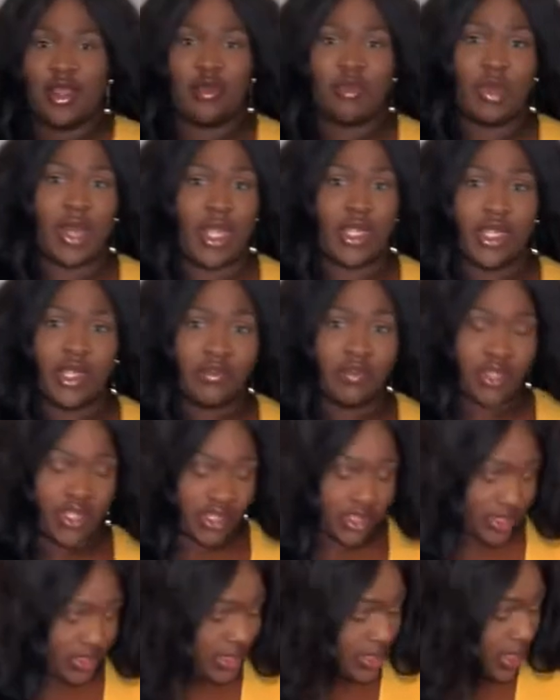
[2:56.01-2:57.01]
But I love
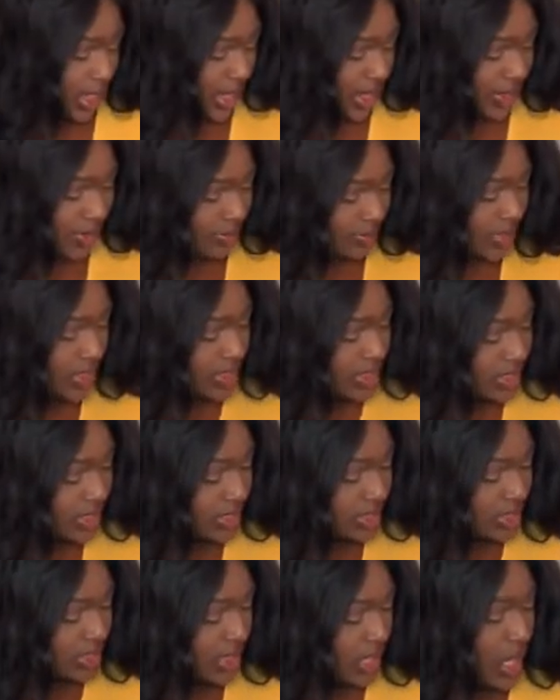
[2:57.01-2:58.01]
this. This
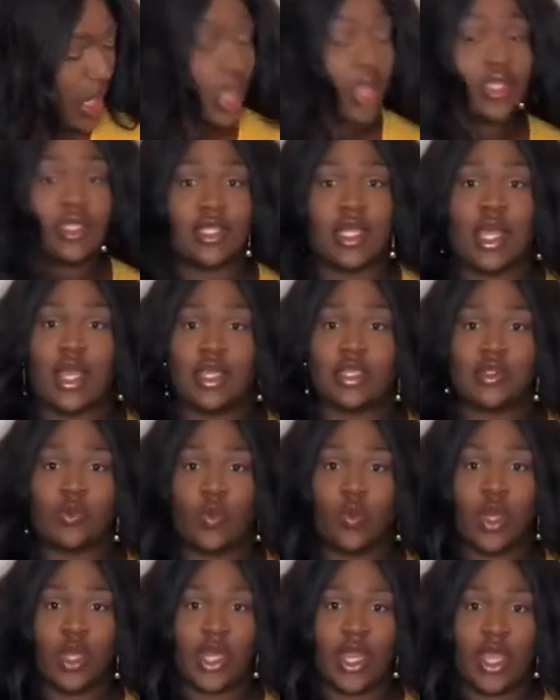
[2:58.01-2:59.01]
is a size
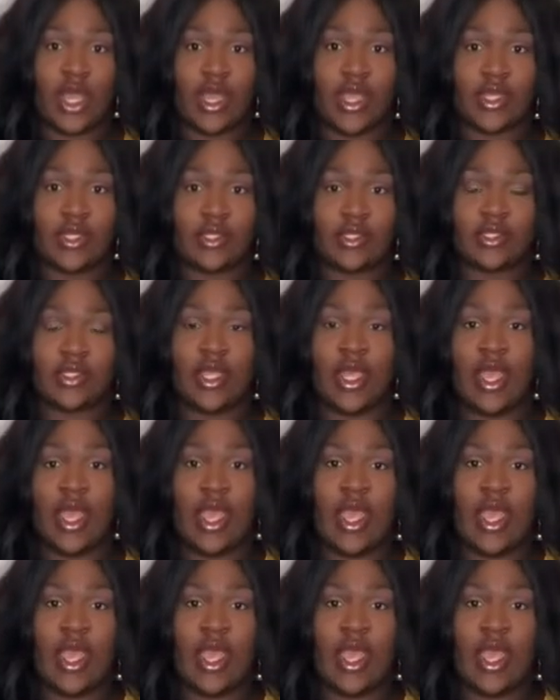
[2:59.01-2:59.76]
1X.